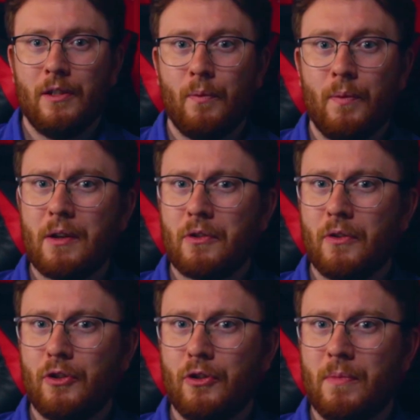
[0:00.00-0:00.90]
Without
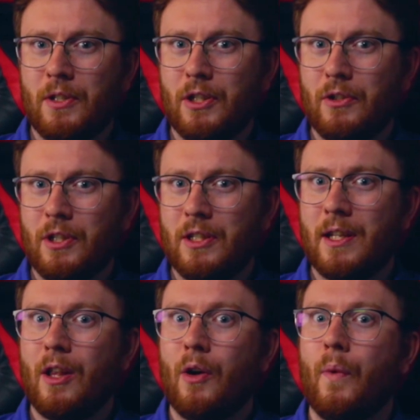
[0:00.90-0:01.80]
going too much into
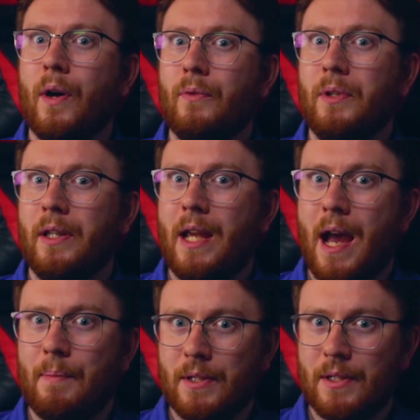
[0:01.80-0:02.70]
detail on what really
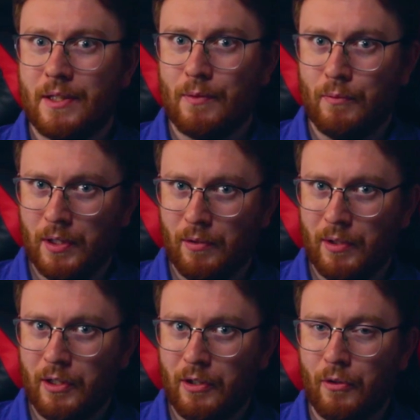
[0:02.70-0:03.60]
happens
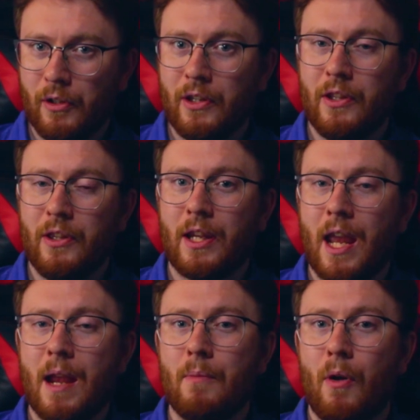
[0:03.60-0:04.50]
really early in the game,